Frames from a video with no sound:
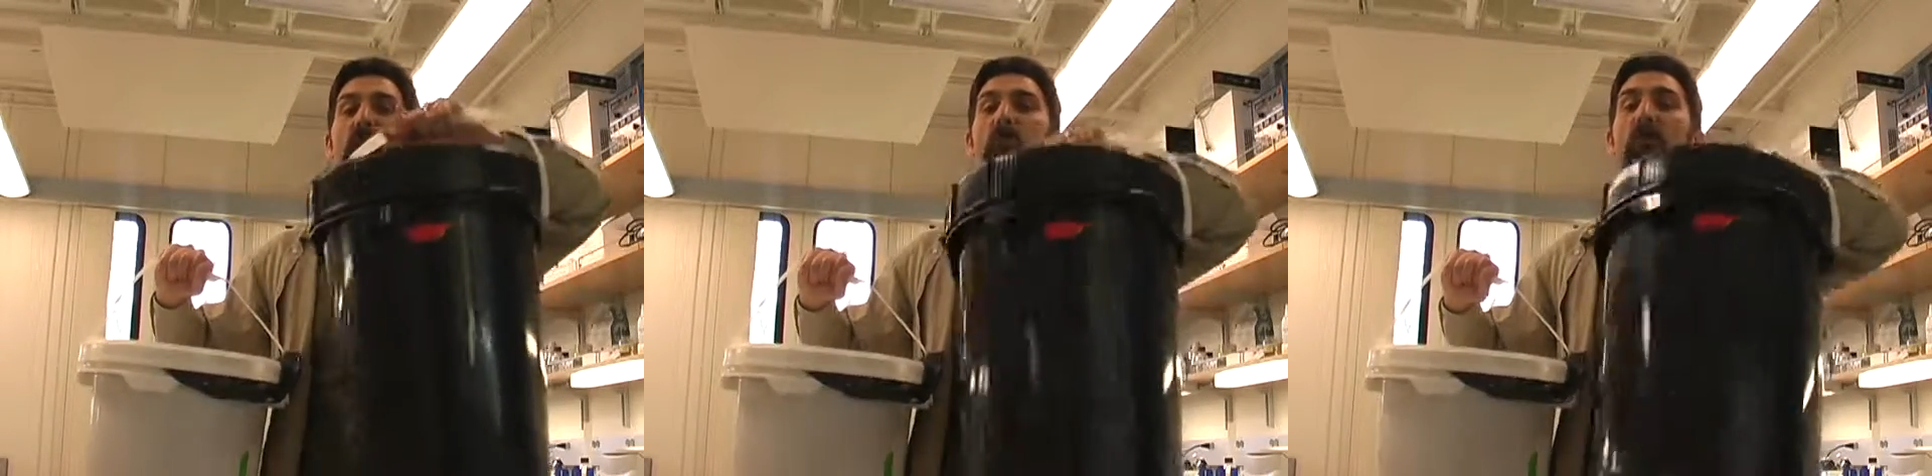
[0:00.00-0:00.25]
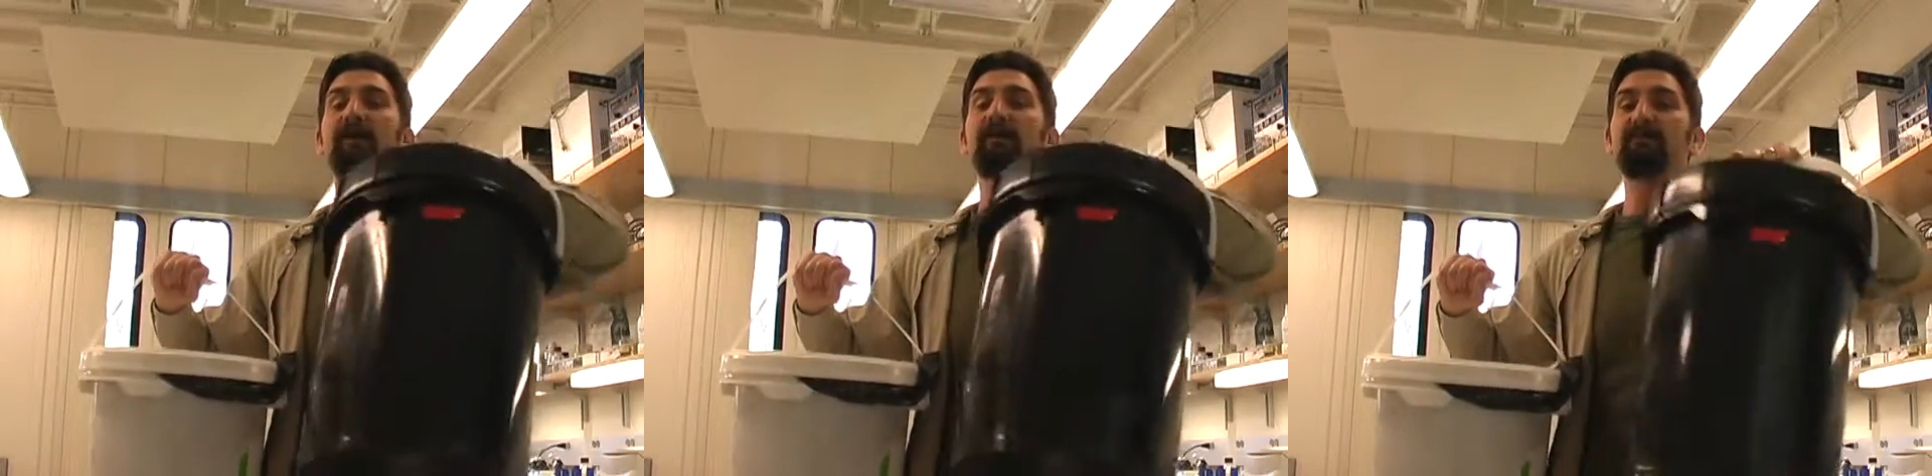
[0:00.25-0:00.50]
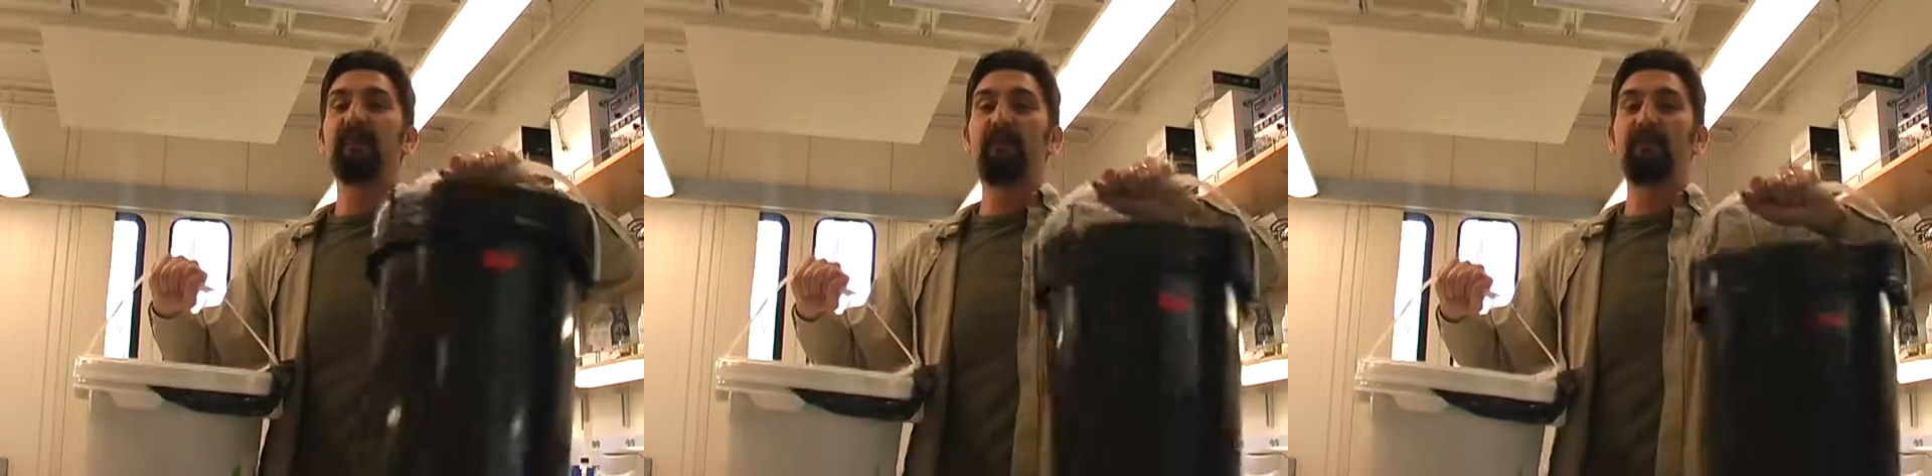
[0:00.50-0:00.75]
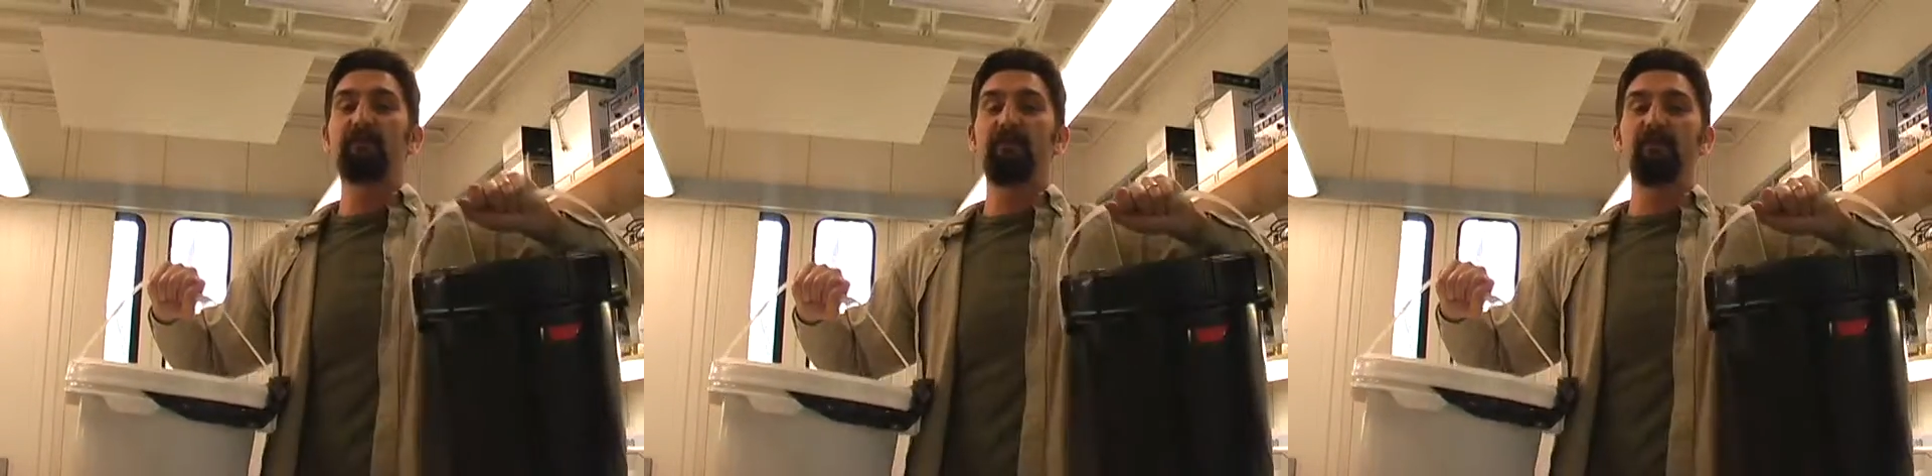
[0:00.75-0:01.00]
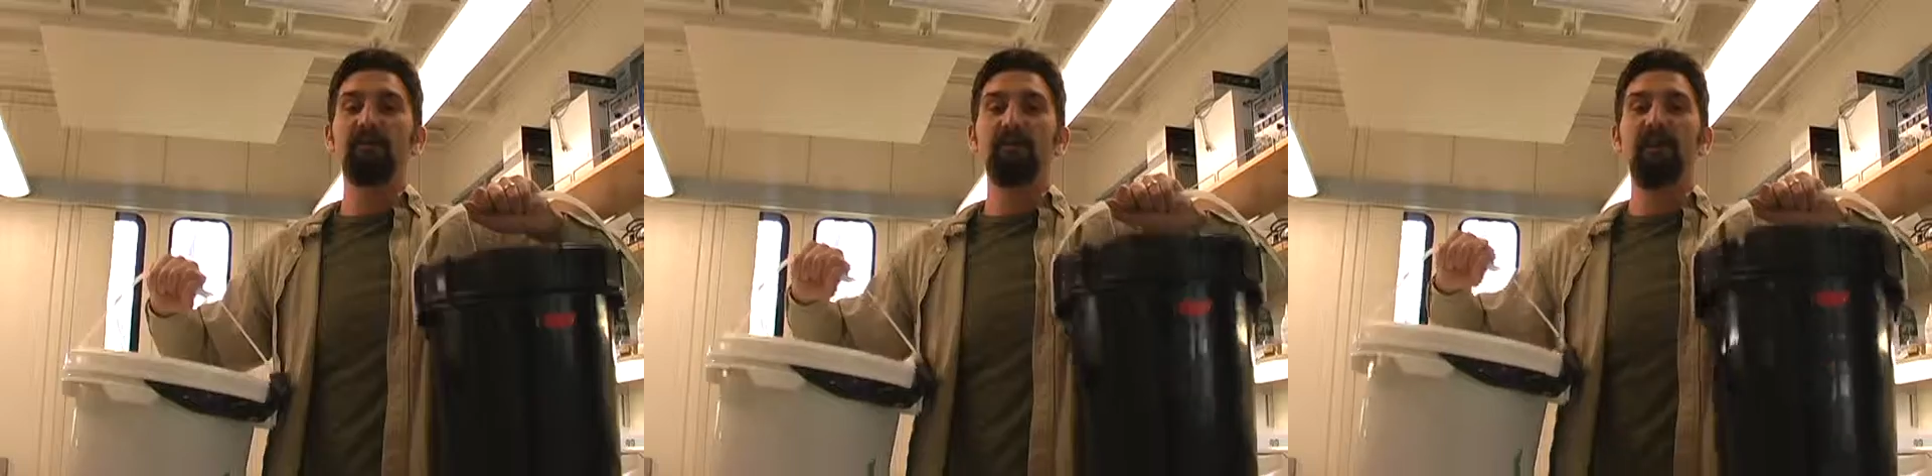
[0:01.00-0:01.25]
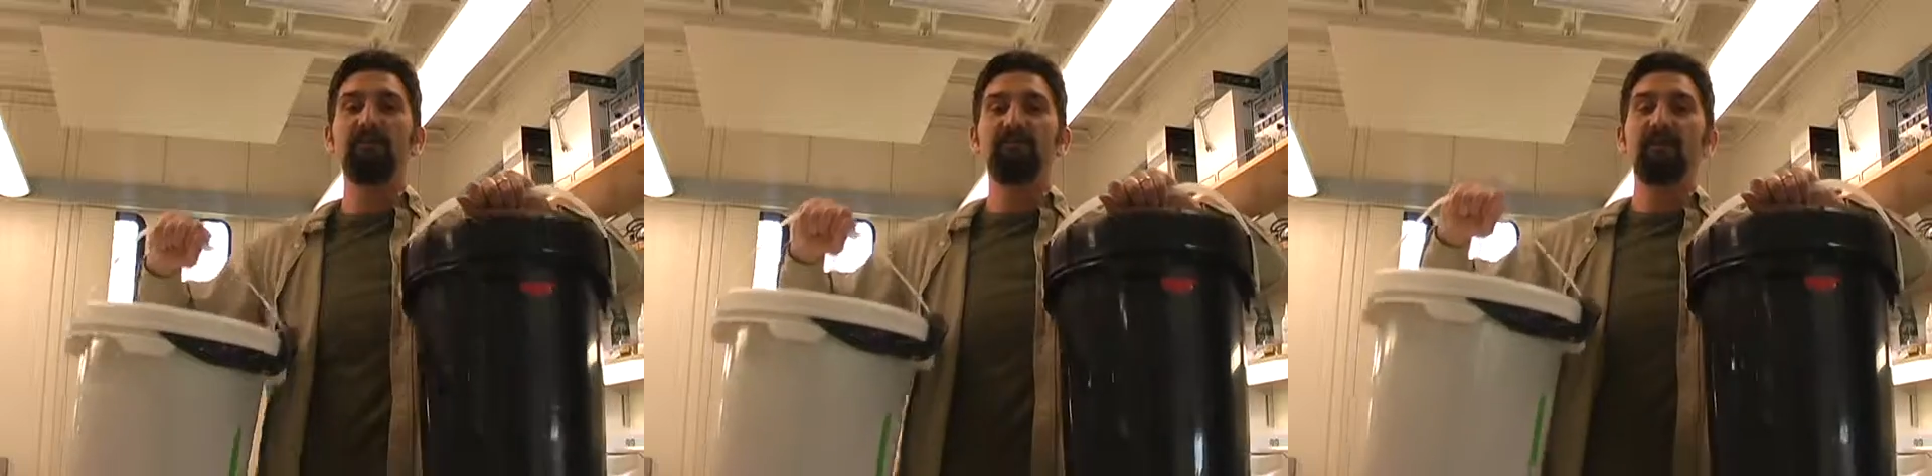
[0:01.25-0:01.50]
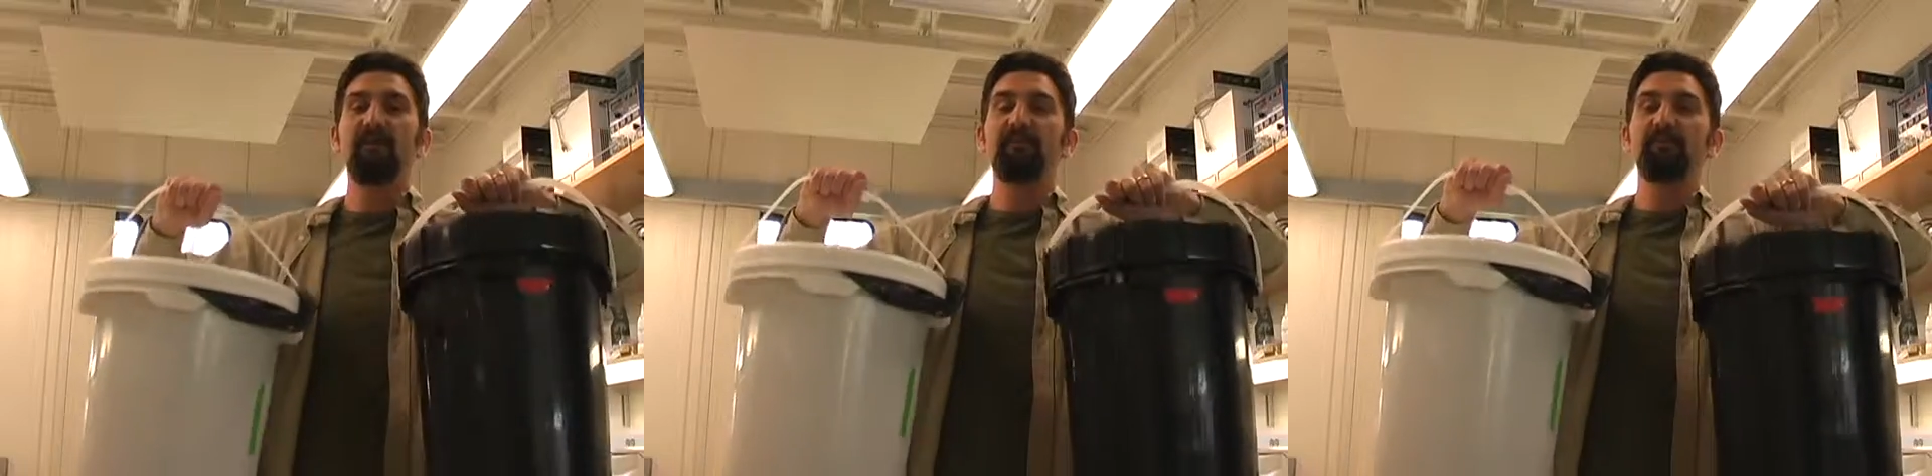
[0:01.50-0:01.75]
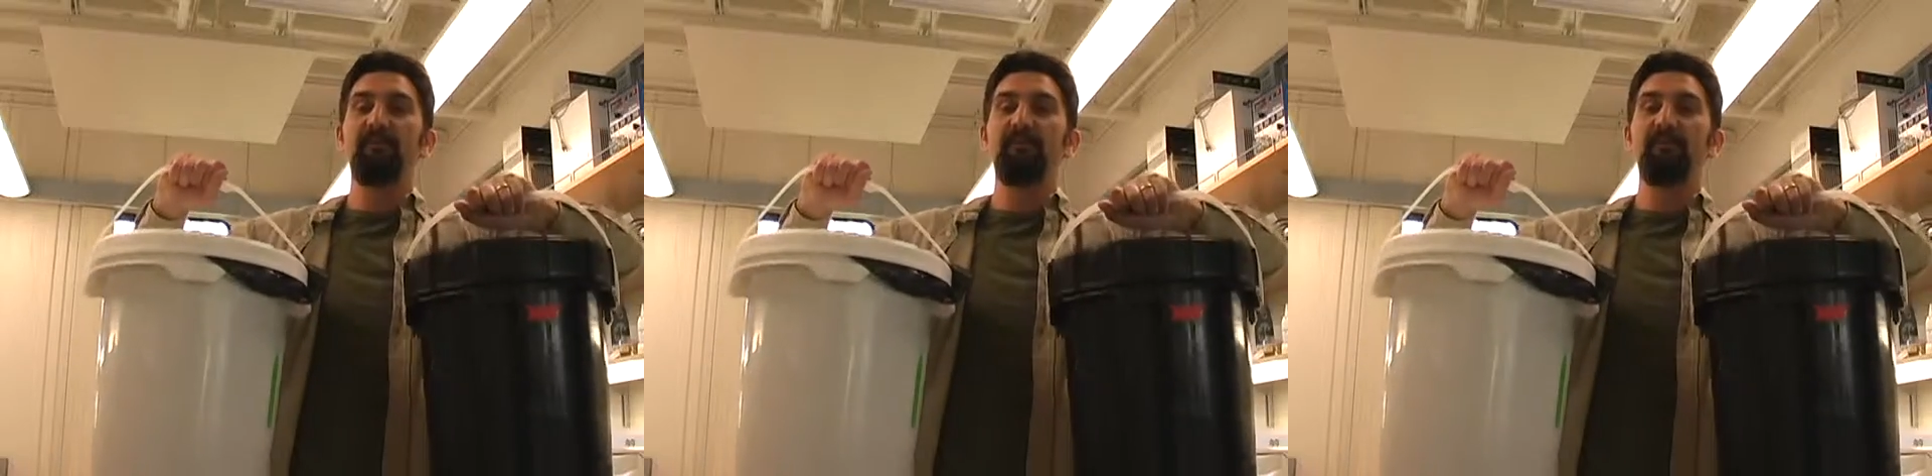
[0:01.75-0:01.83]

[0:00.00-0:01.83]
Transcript: one container for your gloves and other